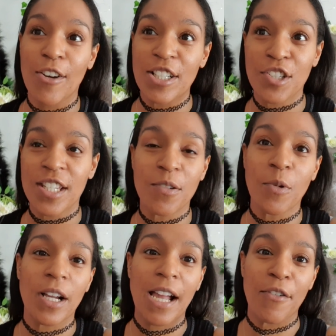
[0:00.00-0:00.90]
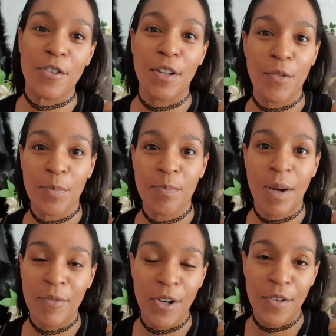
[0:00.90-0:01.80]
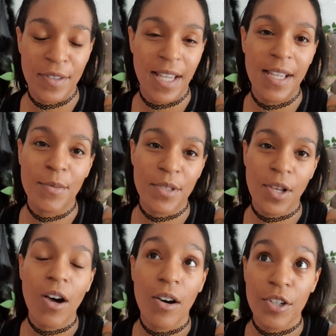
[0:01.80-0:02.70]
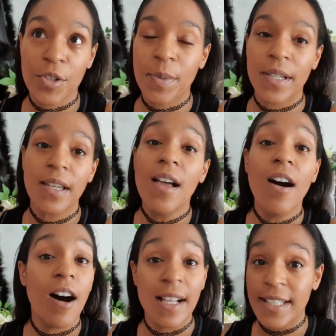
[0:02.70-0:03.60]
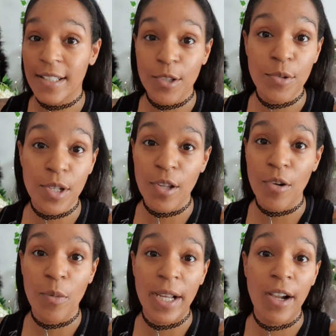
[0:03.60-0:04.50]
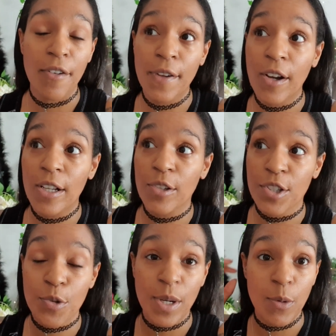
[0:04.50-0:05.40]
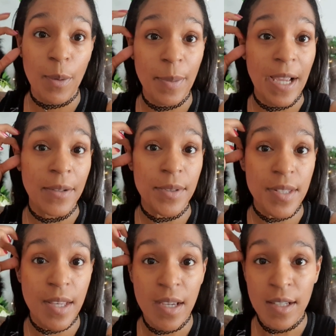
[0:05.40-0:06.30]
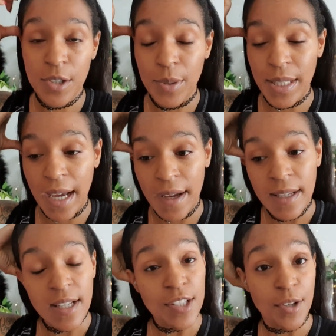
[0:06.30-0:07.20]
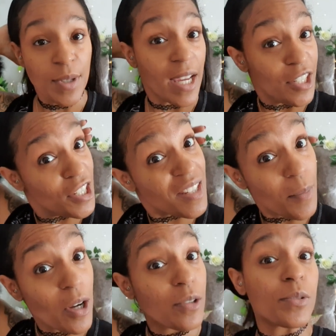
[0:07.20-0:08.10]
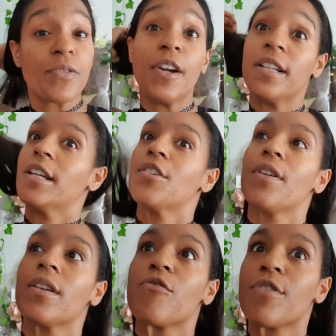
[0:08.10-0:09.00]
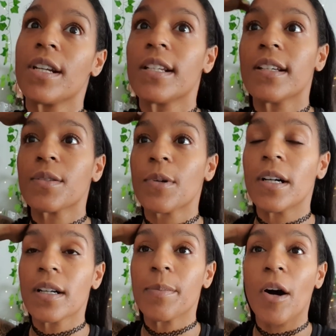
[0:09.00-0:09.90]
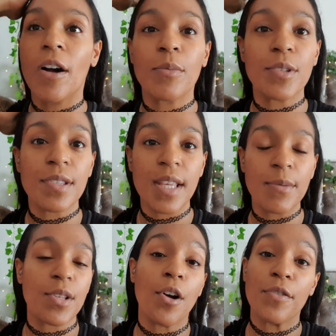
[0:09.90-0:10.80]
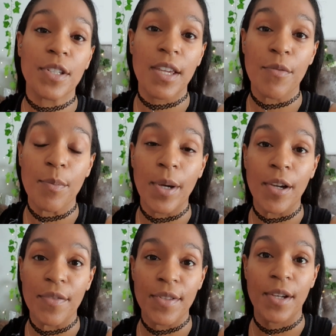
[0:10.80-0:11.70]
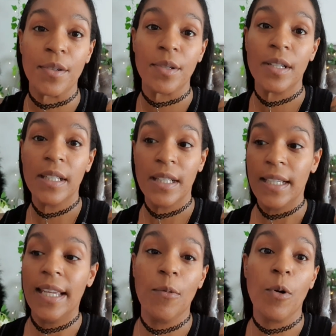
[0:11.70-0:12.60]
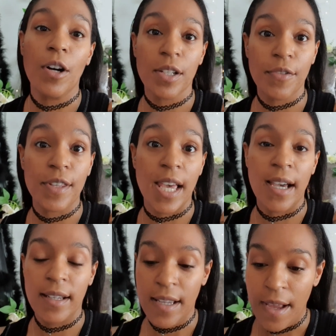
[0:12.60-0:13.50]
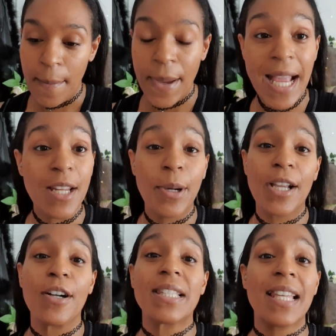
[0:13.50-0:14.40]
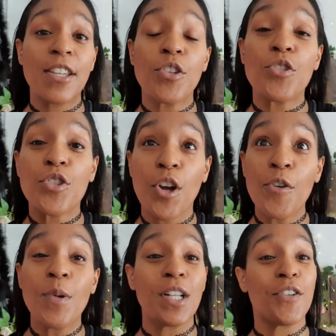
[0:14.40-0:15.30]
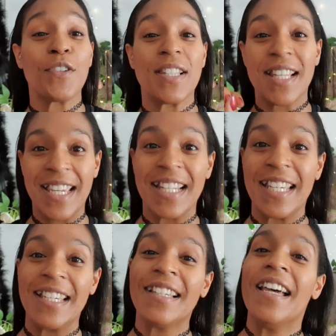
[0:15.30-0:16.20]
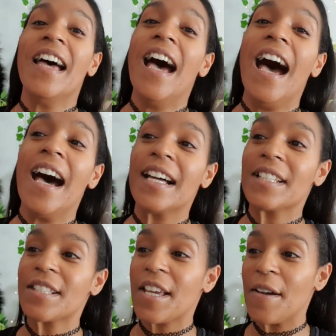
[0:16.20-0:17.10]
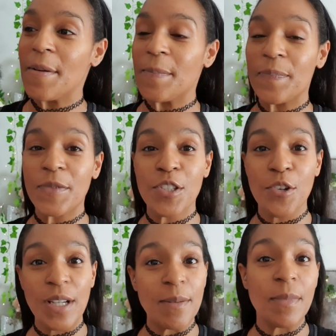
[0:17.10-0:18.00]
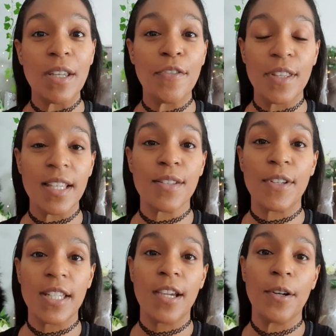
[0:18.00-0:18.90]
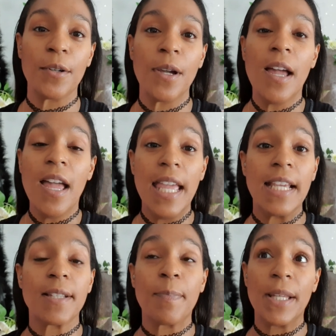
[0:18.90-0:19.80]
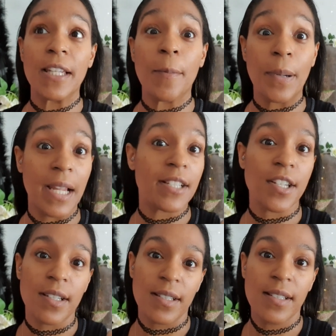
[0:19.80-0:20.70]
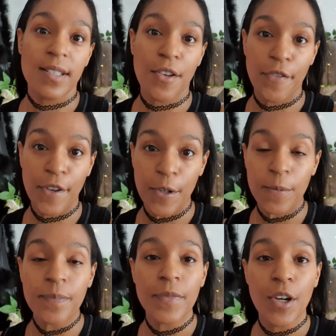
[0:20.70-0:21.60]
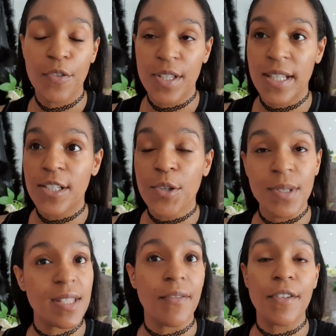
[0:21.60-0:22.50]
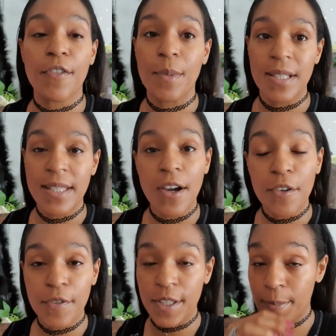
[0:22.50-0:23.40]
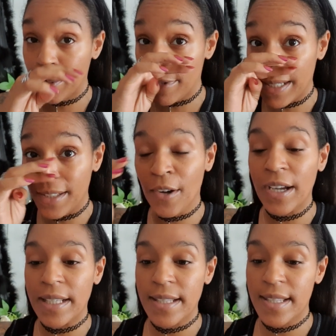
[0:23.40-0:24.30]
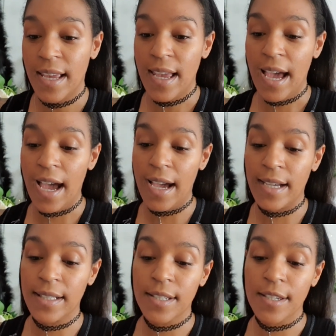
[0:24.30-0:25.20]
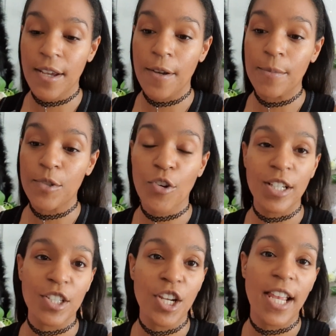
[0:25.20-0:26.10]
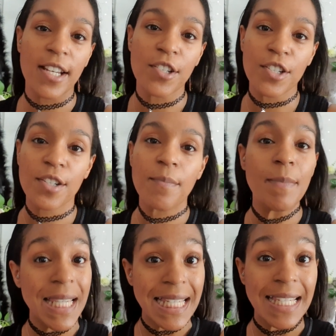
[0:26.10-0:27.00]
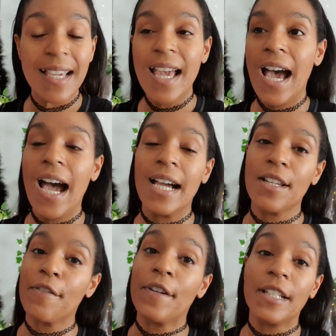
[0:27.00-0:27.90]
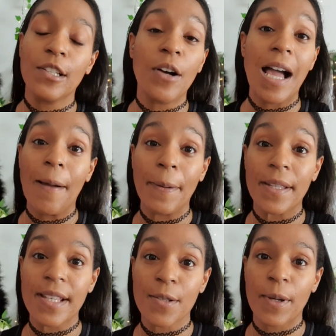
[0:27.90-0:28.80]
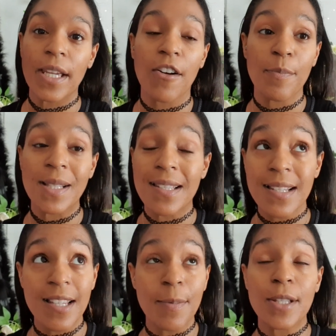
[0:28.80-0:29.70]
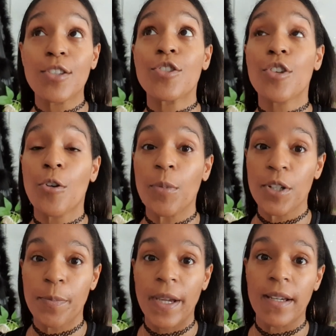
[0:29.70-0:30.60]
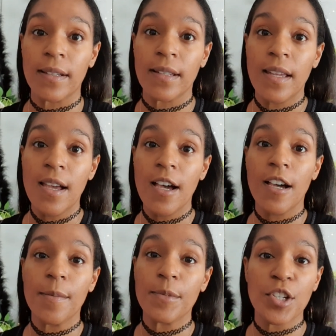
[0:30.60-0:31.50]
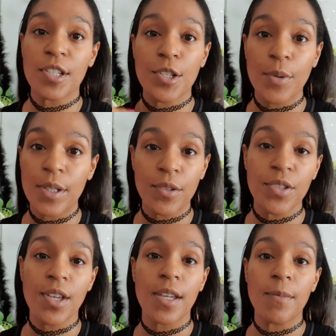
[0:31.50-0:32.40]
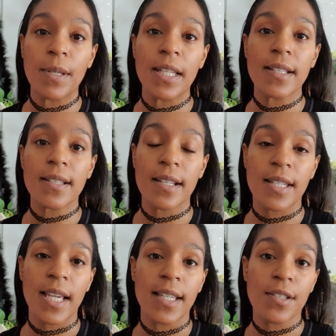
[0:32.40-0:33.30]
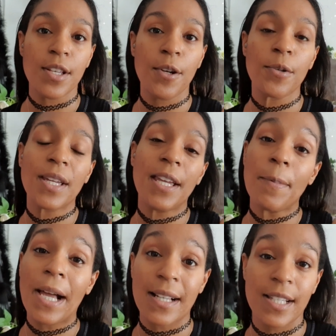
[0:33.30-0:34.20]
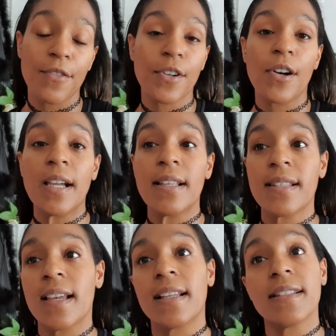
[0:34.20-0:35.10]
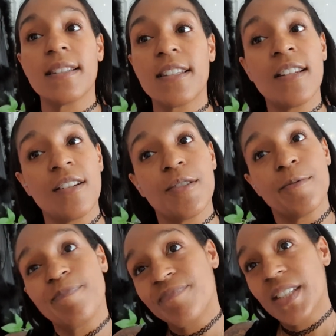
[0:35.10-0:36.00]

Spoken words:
I just didn't work out for another month after that. It was harsh, but I did lose a lot of weight. I think I lost 21 pounds doing that. So yeah, Jillian Michaels' 30-day shred really does work, but it was after giving birth, so it worked for that. But anyway, guys, thank you so much for sticking here and joining me for this video. It's been a pleasure to film, obviously doing something for myself. It's been really nice, and trying to change me. And I feel a lot happier this week. I've been sleeping so much better just doing those 30 minutes a day. So keep active, guys, and you know,